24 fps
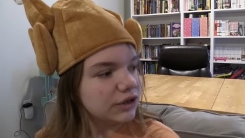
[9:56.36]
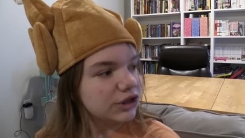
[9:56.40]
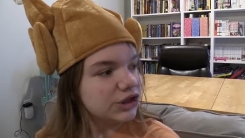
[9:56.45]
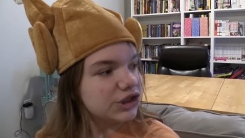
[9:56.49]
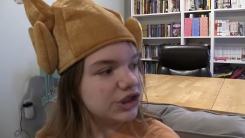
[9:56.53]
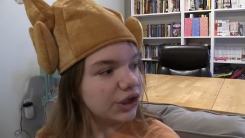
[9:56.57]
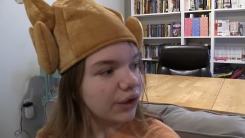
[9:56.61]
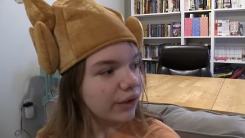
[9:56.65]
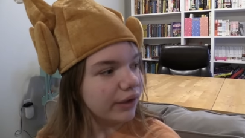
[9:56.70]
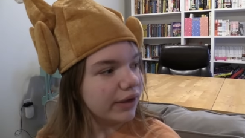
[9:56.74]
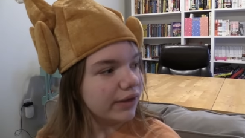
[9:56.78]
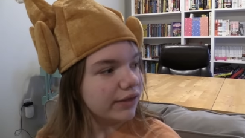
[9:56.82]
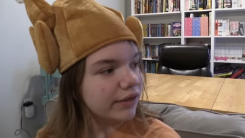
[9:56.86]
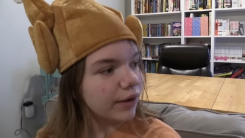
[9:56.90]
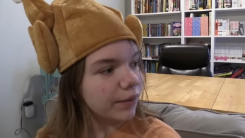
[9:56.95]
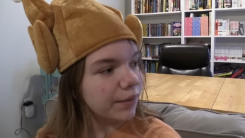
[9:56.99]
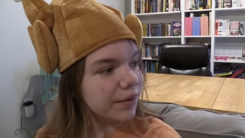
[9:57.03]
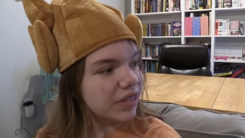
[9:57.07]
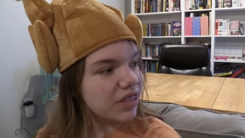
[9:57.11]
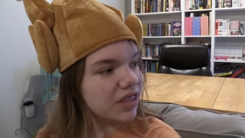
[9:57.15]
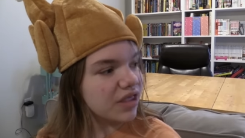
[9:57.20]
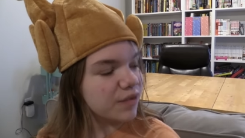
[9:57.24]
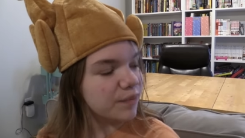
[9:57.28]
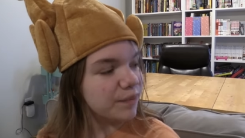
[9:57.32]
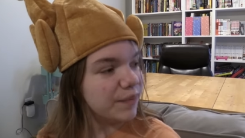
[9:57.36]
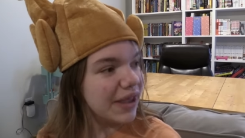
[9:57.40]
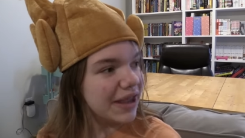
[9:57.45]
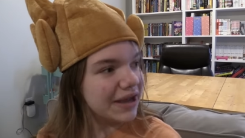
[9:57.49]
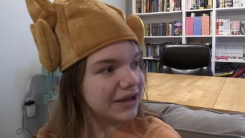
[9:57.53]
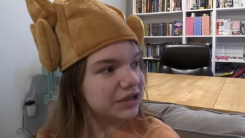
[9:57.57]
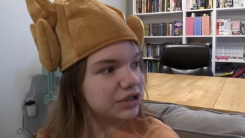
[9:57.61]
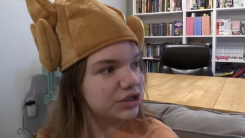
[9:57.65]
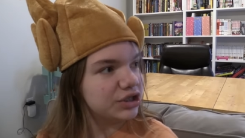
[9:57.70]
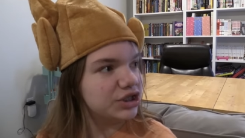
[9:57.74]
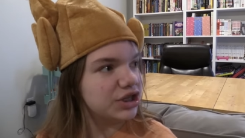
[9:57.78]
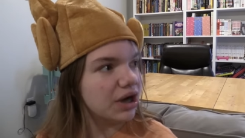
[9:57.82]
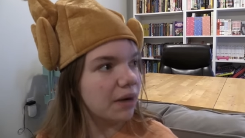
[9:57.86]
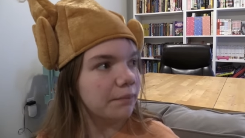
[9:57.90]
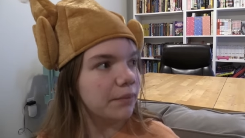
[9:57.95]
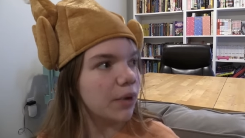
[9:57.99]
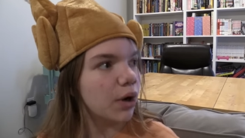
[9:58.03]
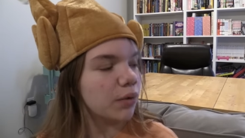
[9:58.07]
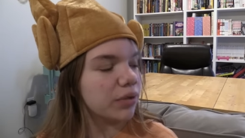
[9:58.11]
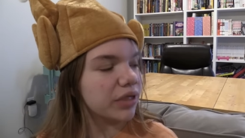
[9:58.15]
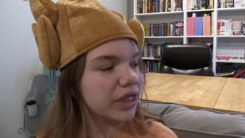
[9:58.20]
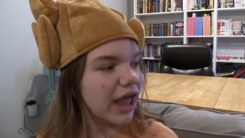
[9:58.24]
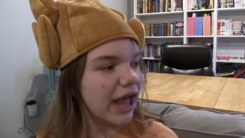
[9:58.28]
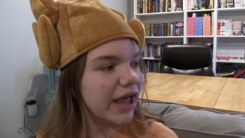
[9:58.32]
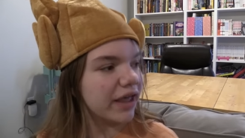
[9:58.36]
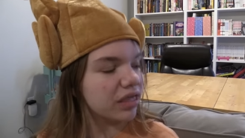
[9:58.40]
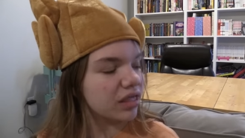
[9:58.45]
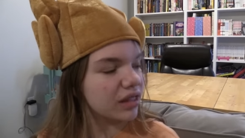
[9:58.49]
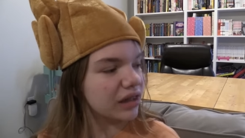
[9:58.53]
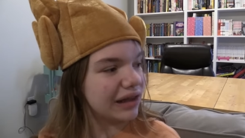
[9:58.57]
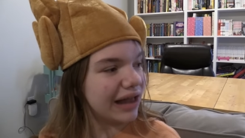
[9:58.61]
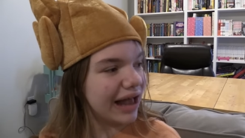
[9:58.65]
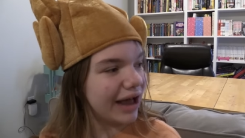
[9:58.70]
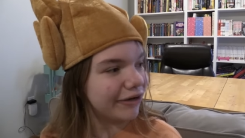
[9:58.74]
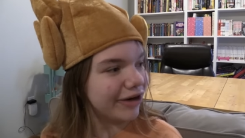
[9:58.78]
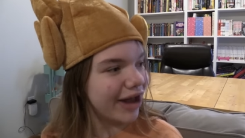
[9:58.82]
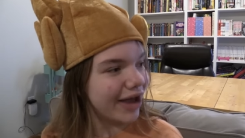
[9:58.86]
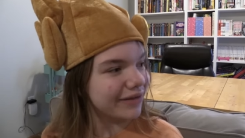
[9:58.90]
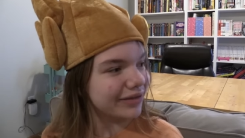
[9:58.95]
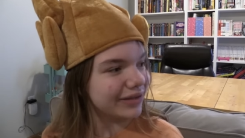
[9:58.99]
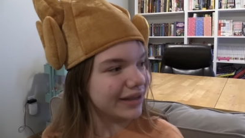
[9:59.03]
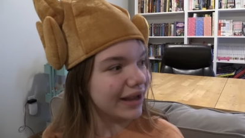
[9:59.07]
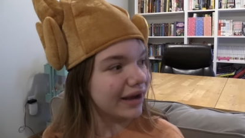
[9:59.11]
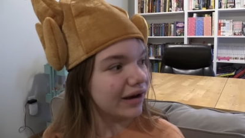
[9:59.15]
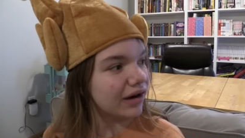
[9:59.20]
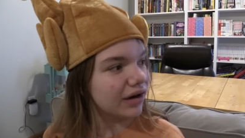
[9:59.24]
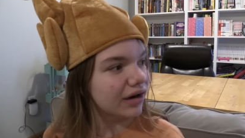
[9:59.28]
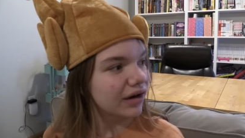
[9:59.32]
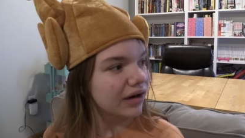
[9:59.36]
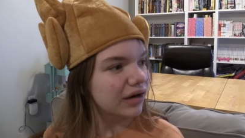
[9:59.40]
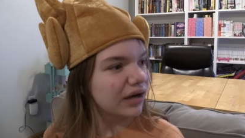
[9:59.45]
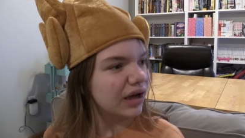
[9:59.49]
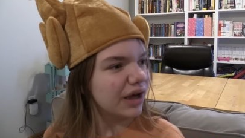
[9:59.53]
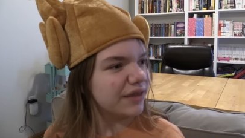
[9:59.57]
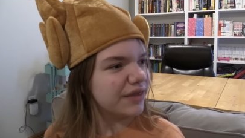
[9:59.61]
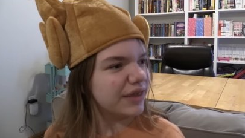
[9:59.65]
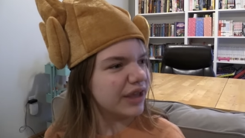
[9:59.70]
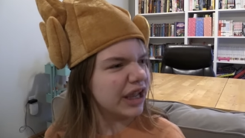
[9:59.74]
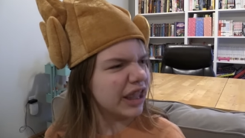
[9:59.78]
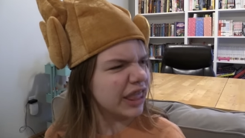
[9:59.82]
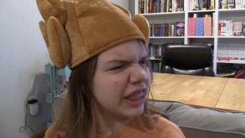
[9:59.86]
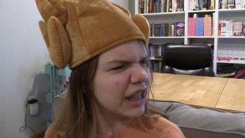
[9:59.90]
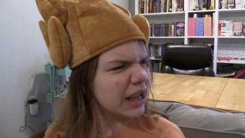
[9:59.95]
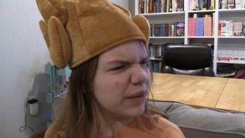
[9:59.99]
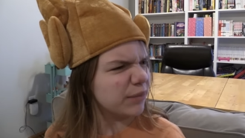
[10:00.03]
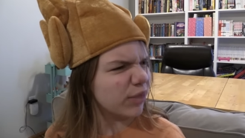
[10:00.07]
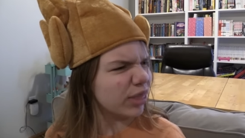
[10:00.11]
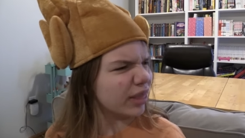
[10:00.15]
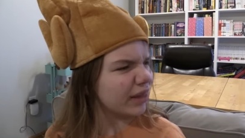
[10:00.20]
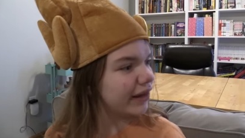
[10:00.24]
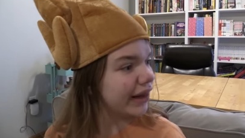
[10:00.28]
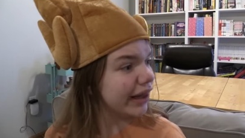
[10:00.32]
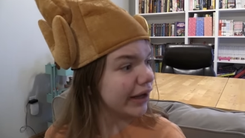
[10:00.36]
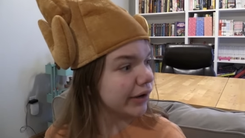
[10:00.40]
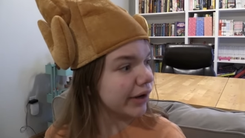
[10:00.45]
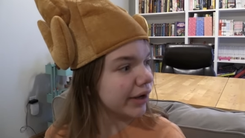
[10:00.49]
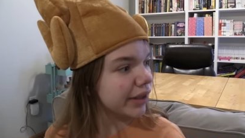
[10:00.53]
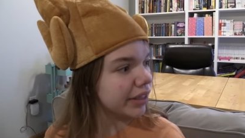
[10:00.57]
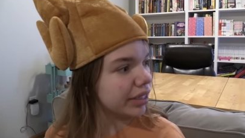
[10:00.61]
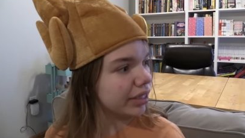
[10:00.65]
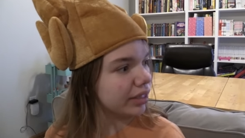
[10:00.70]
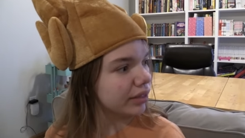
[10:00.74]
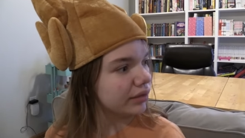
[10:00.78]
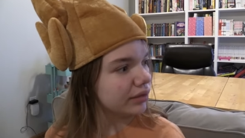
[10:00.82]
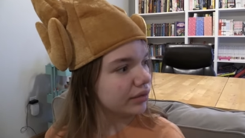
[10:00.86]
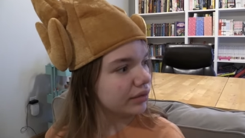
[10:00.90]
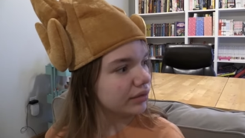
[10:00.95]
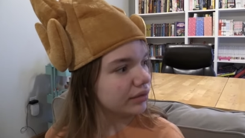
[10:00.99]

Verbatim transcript: Jillian, there was this big jumbo-sized clown out there. I think his name was Clarence.